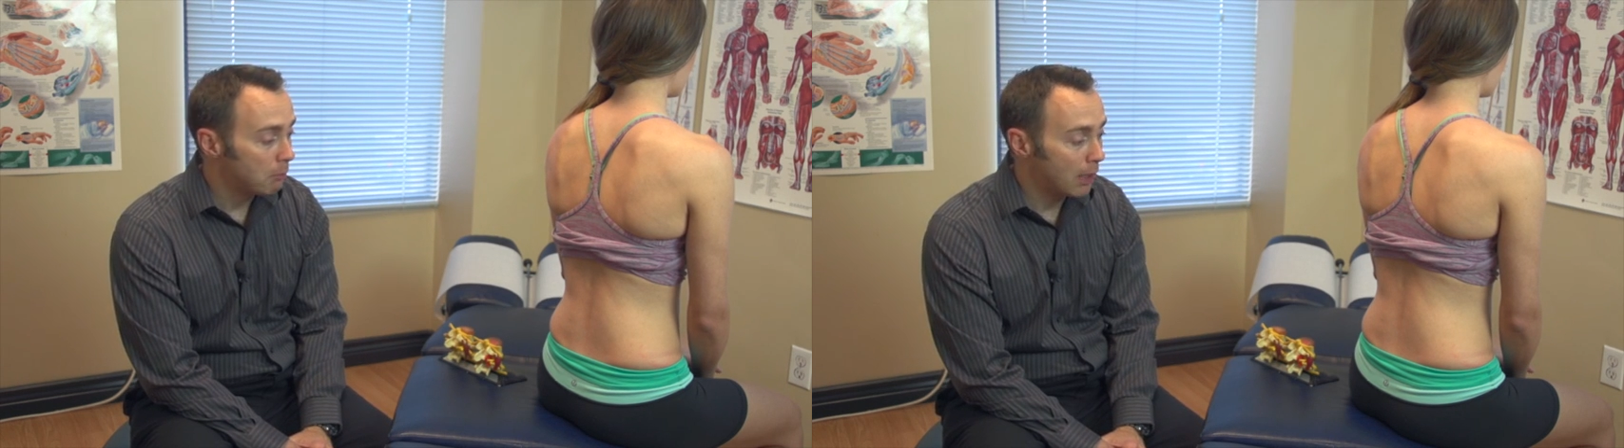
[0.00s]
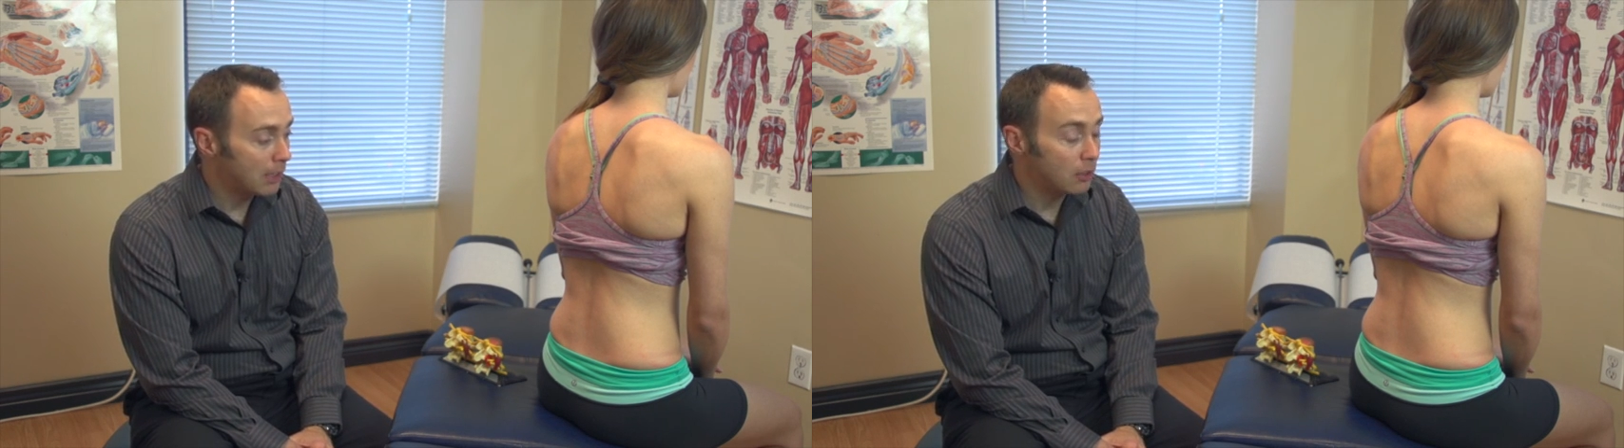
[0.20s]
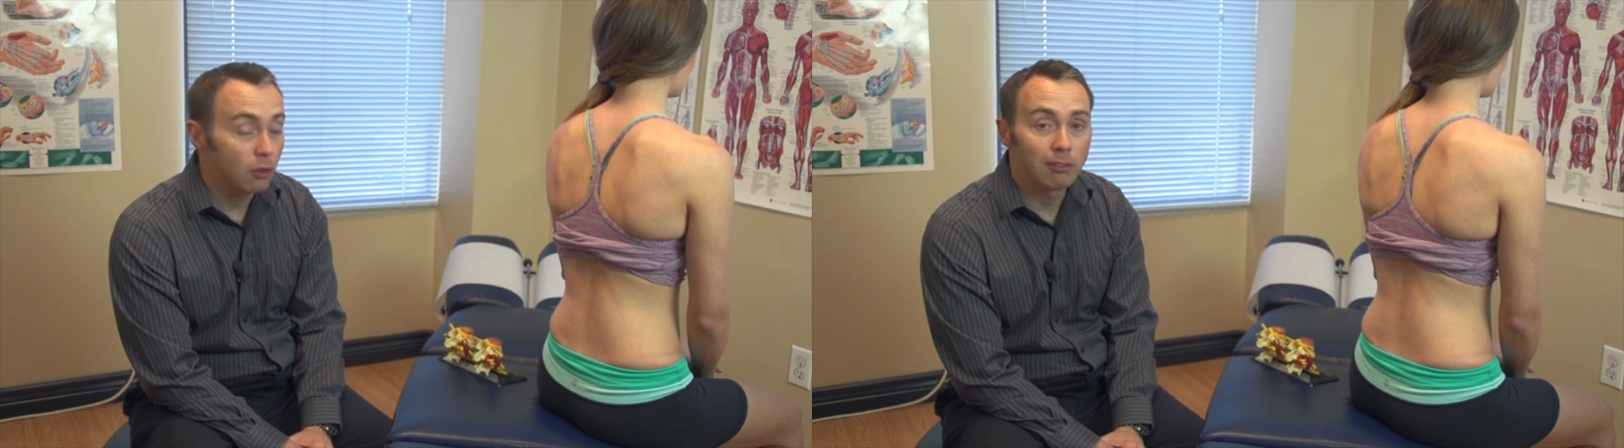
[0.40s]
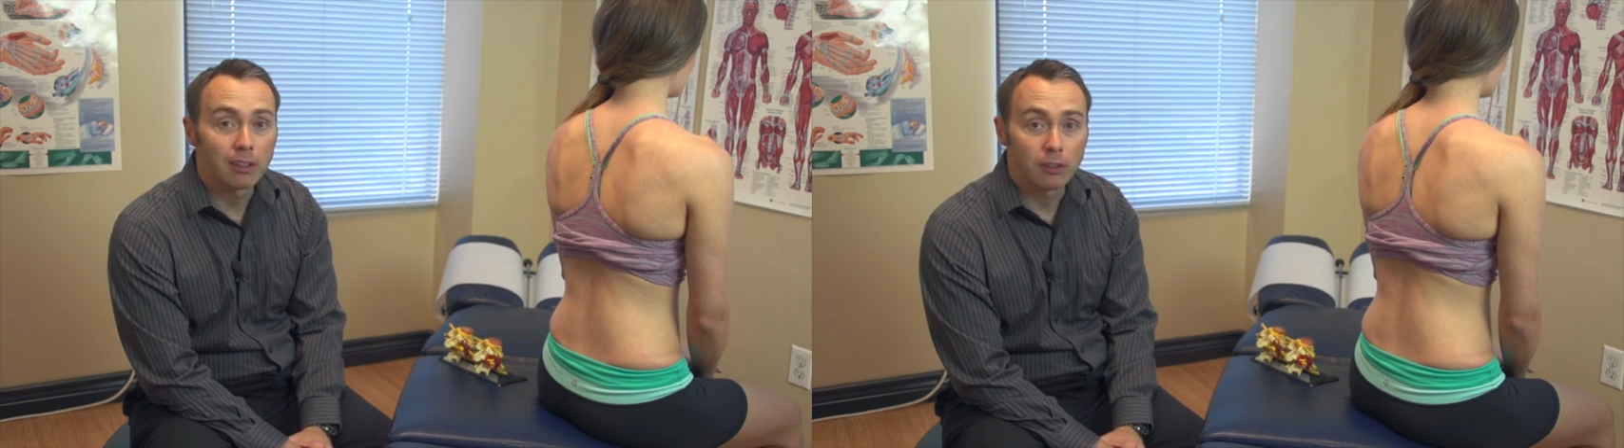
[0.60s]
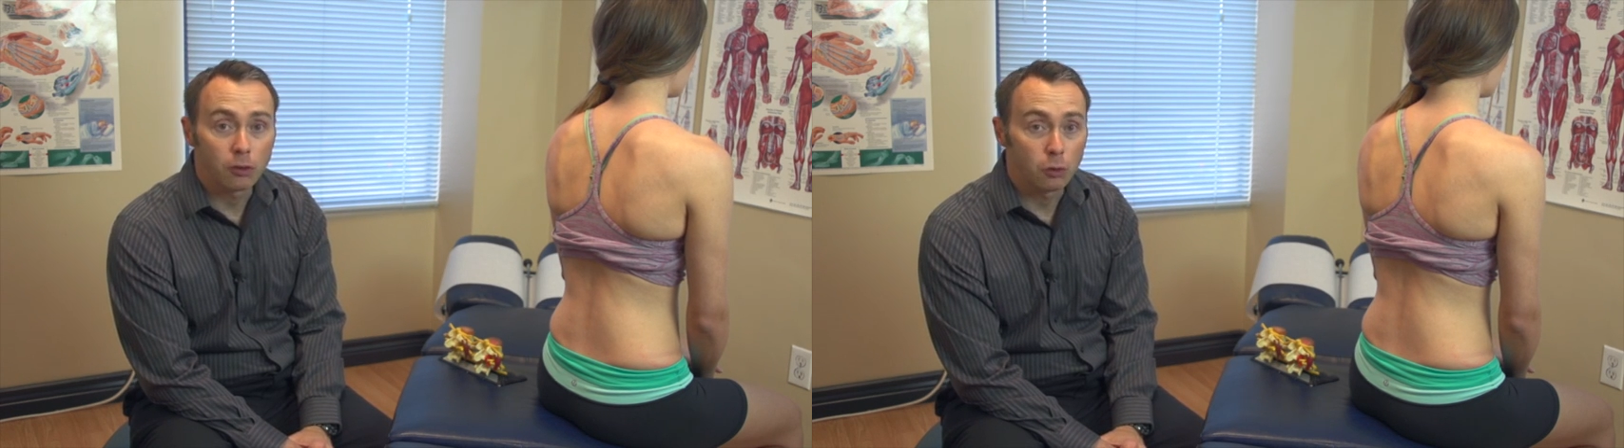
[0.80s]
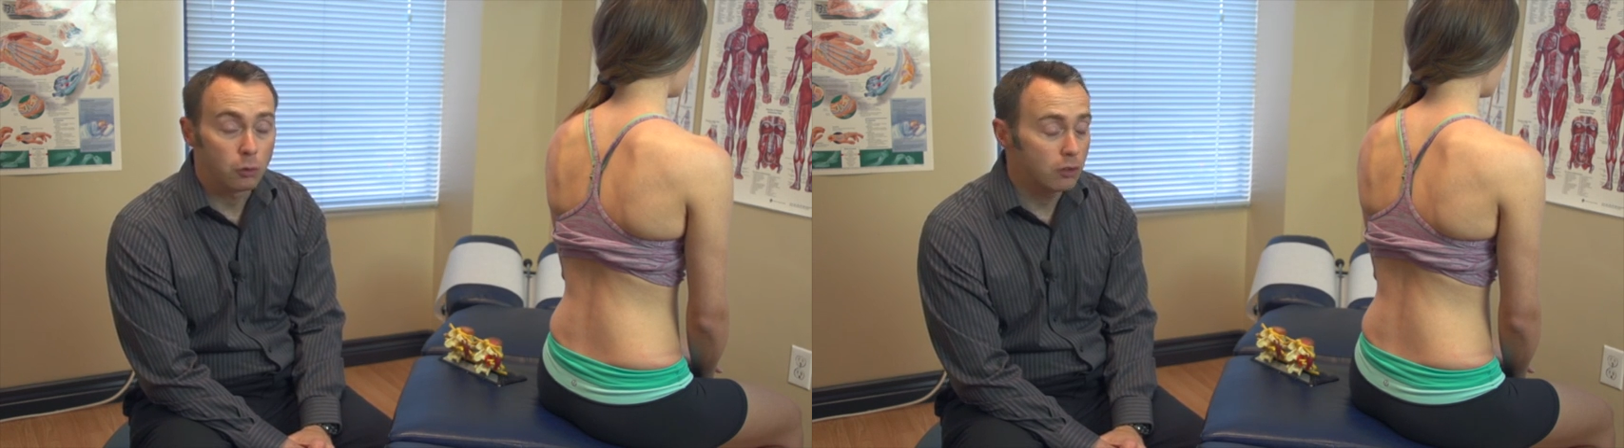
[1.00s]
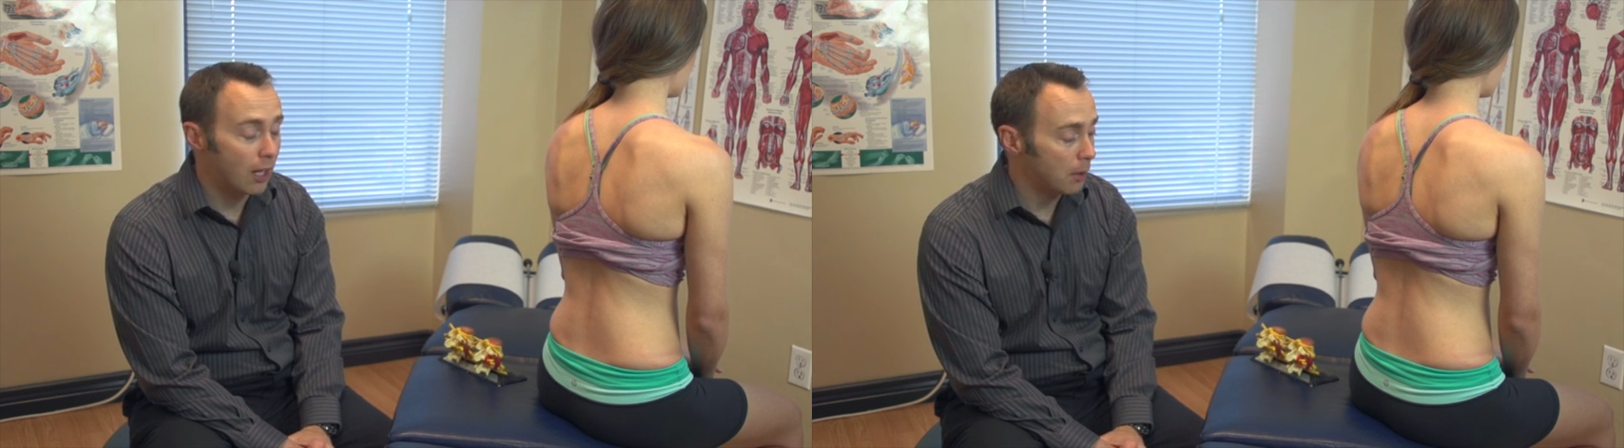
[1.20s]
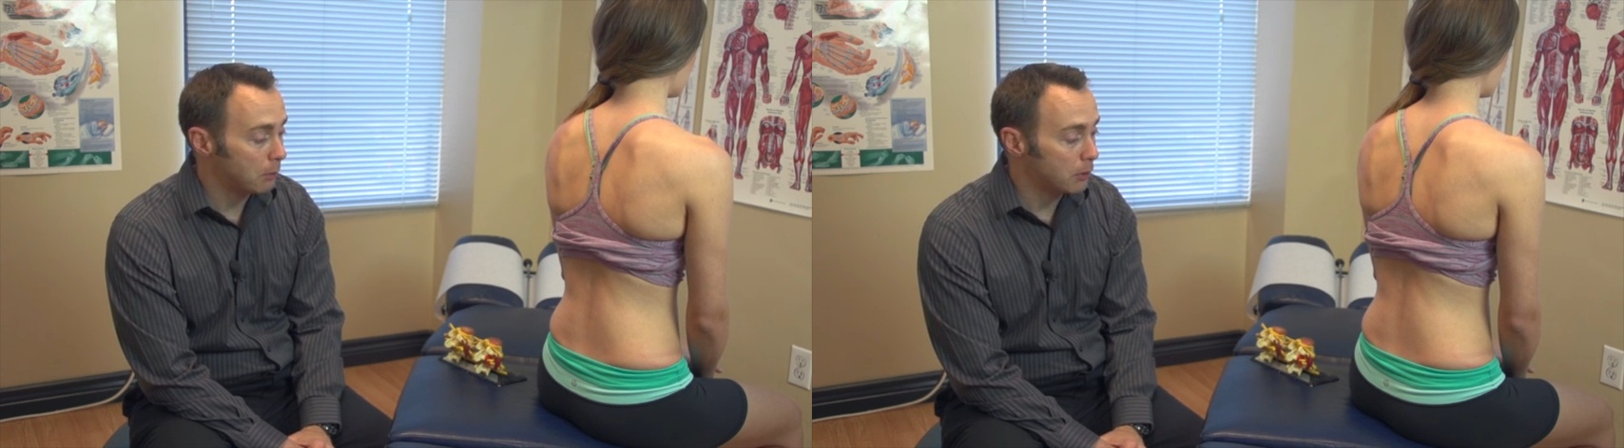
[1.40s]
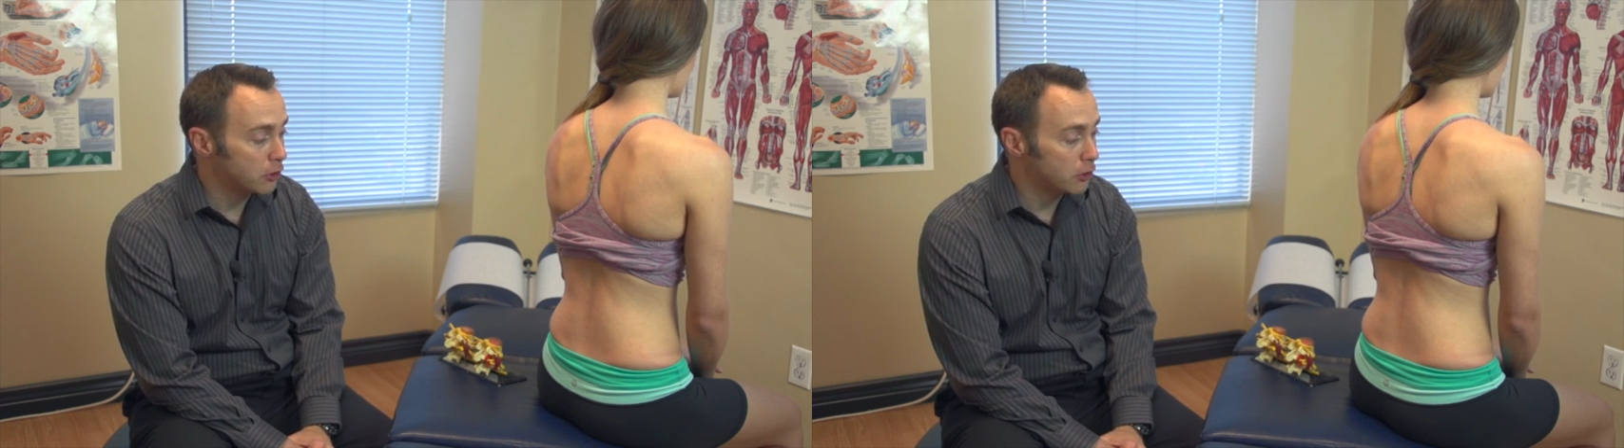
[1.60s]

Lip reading: bending over to tie up your